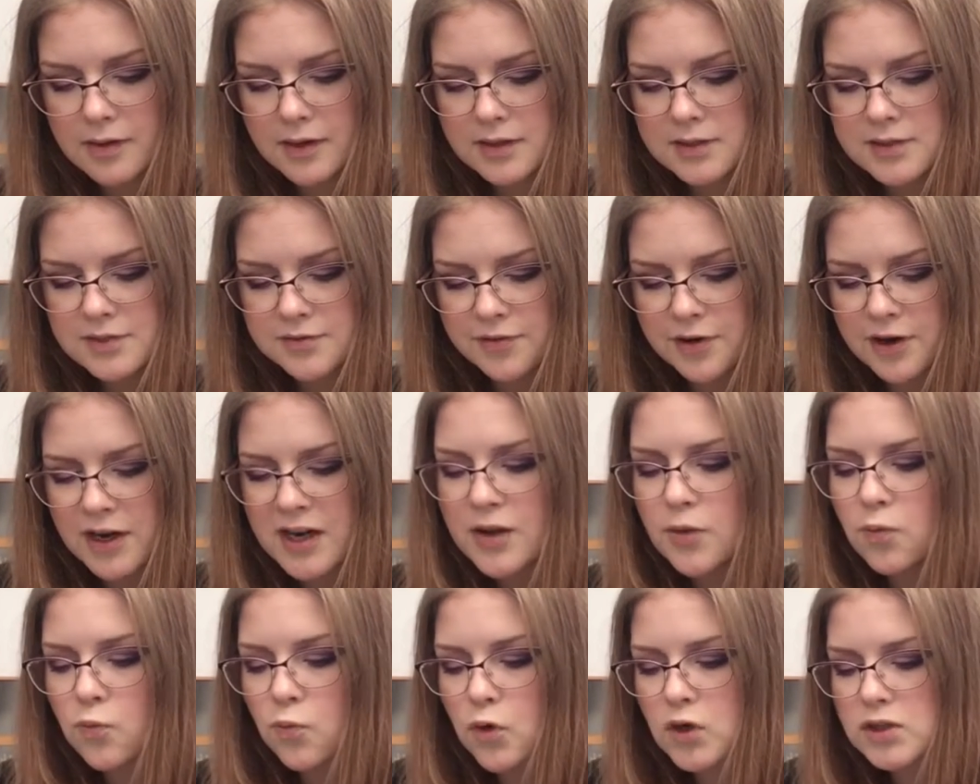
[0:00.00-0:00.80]
it's
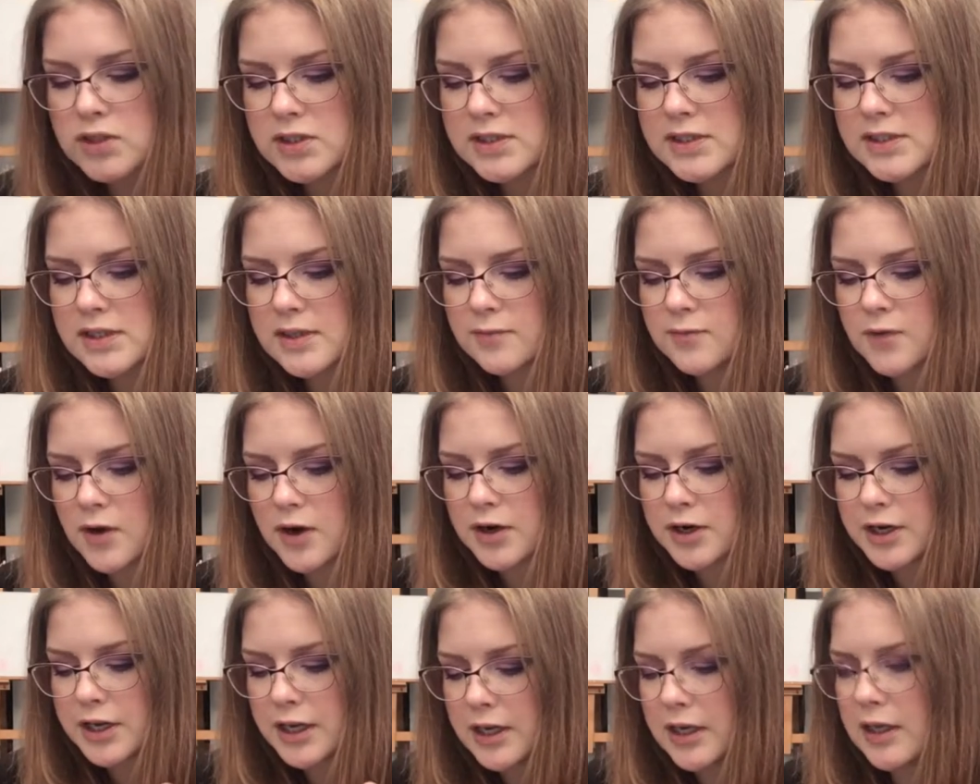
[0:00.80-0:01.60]
very woodsy,
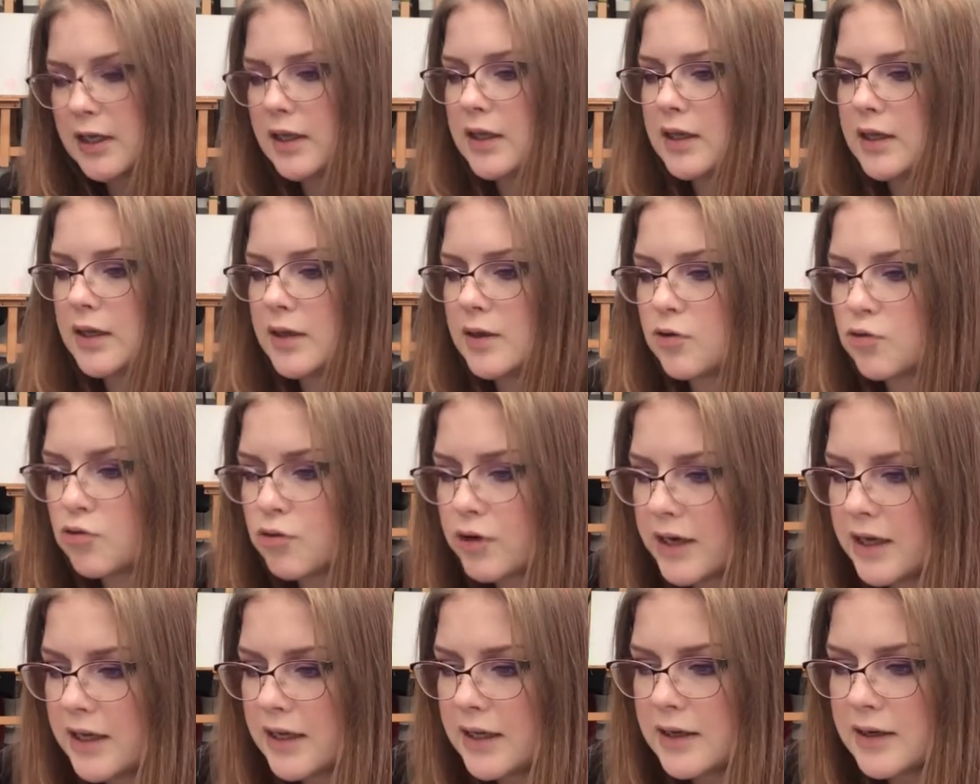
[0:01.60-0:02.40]
very
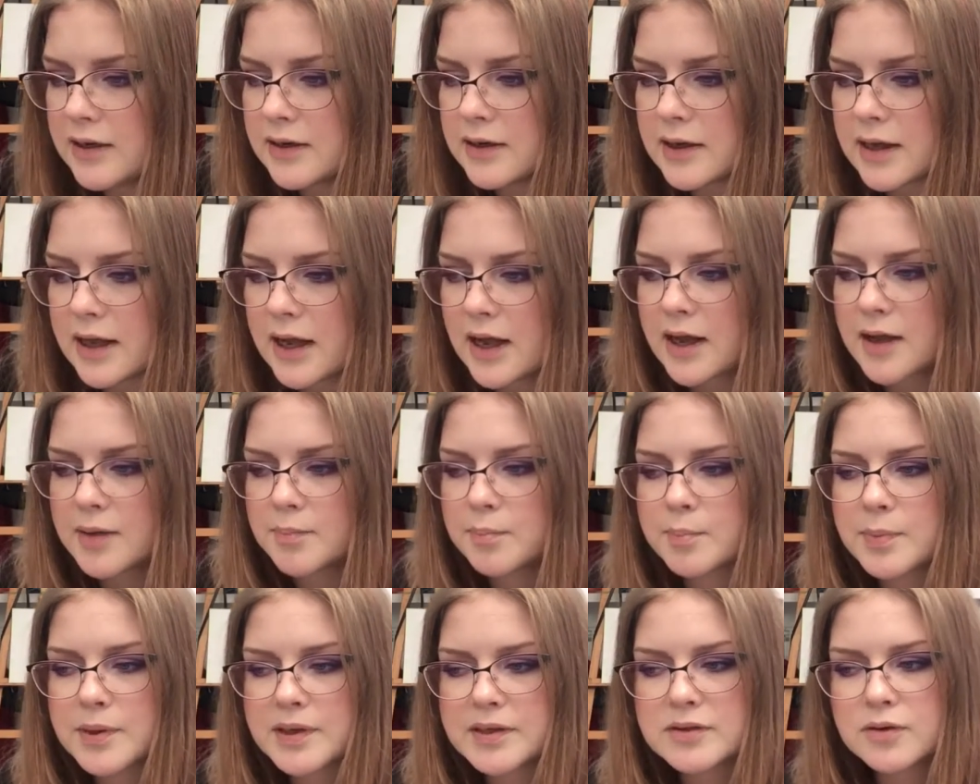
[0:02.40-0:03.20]
green,
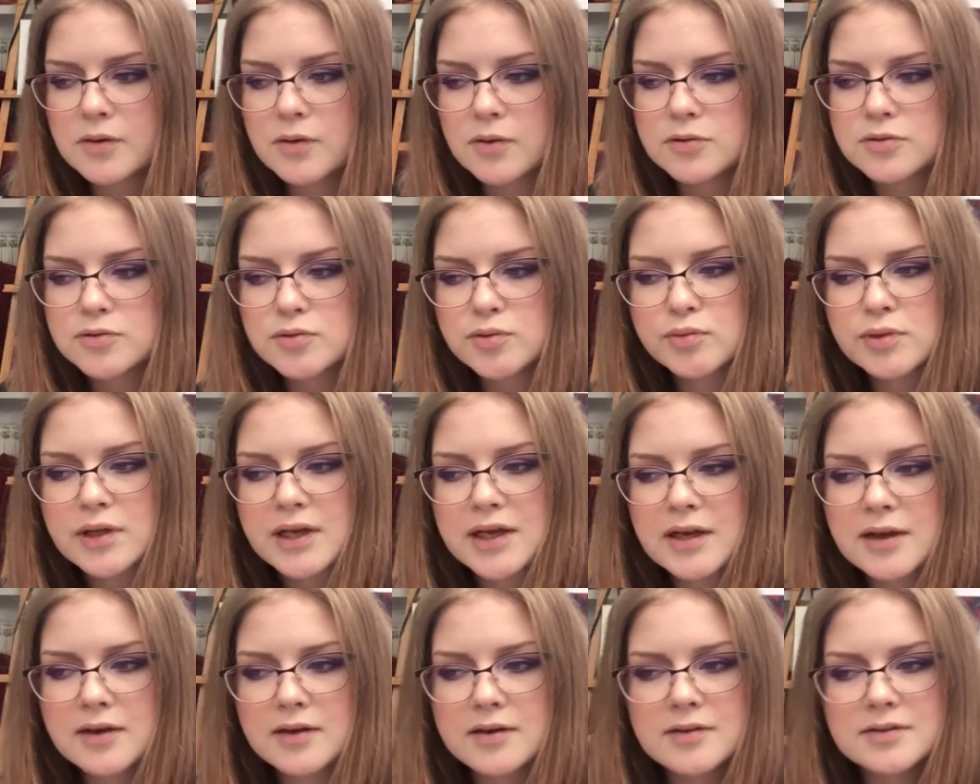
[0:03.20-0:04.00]
but also
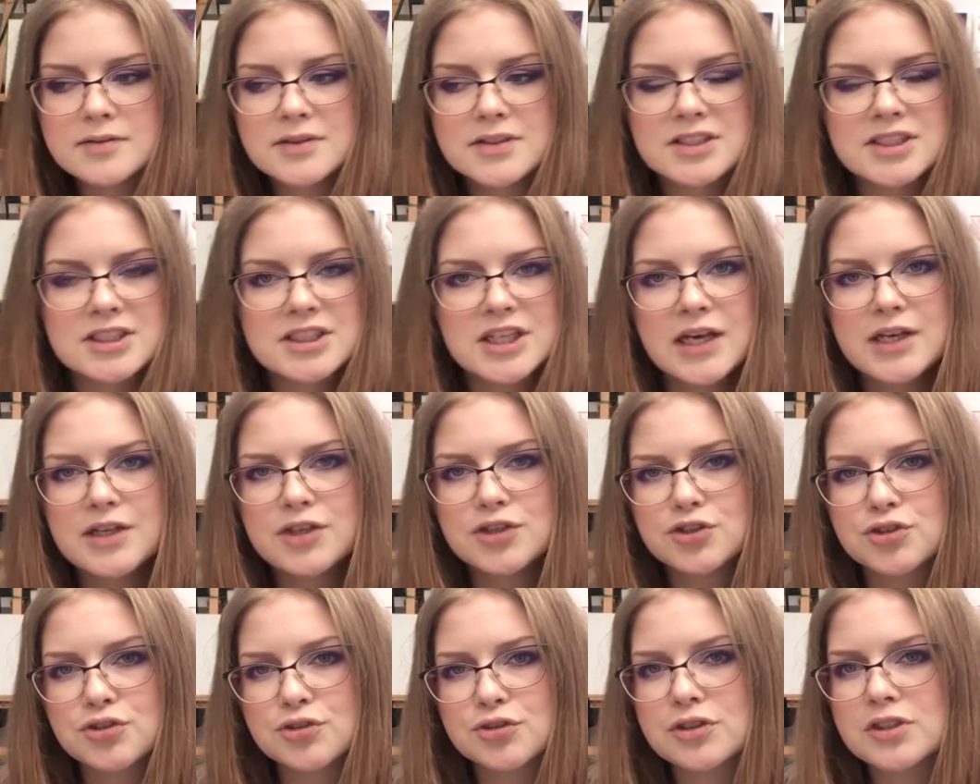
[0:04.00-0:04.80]
like
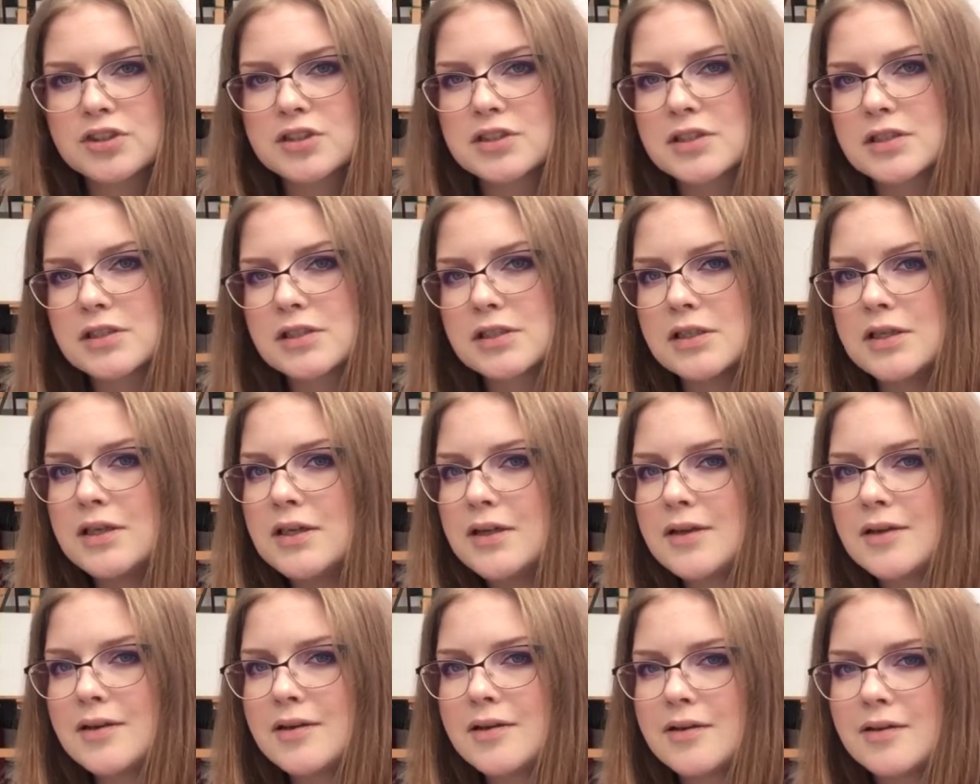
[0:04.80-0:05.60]

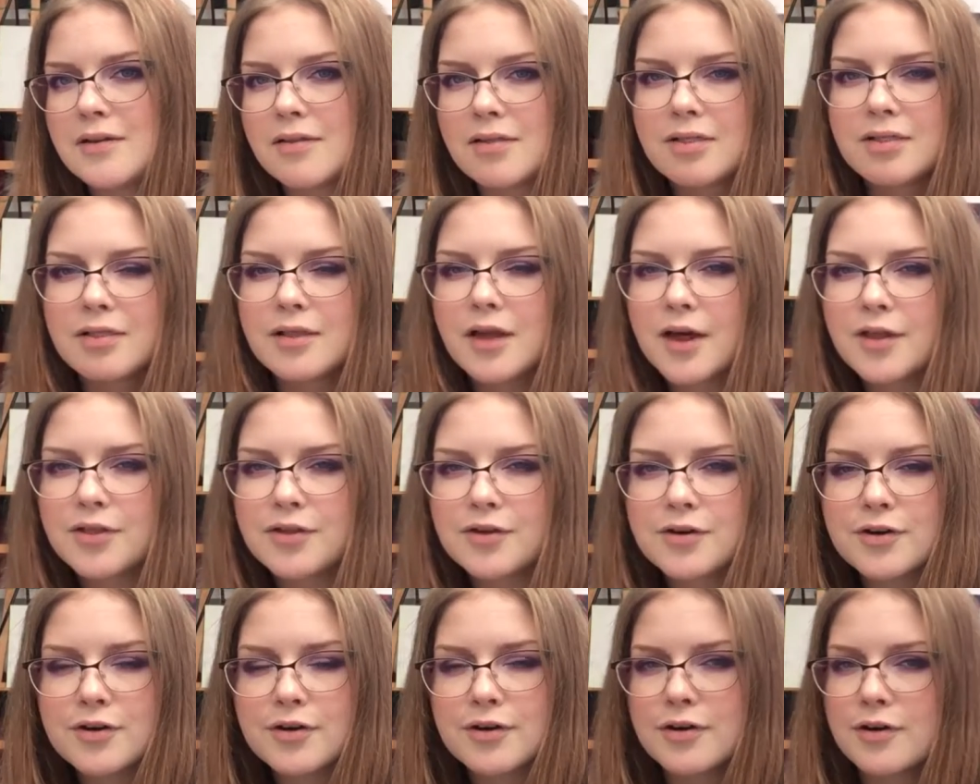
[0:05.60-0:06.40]
dangerously
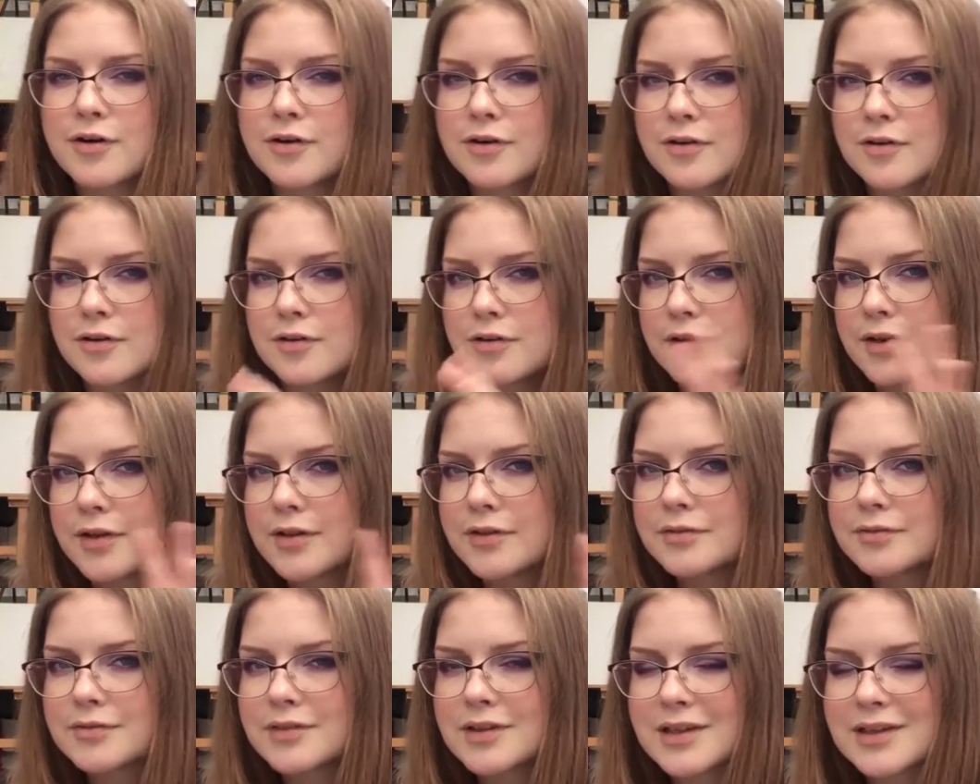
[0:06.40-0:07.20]
leather,
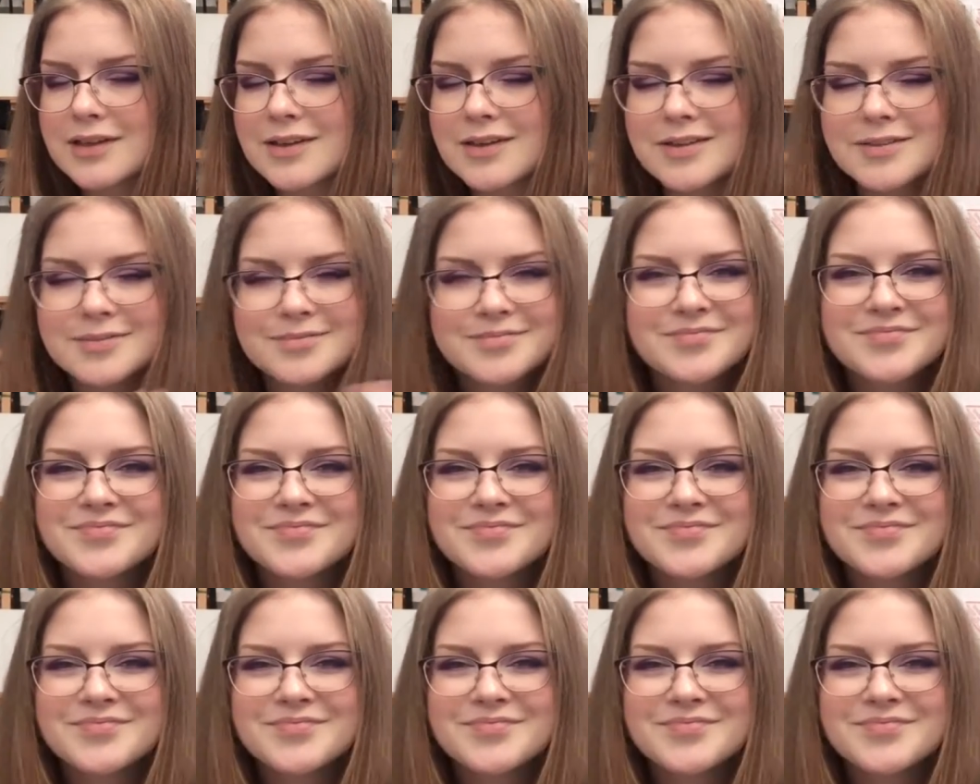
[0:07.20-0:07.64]
and like,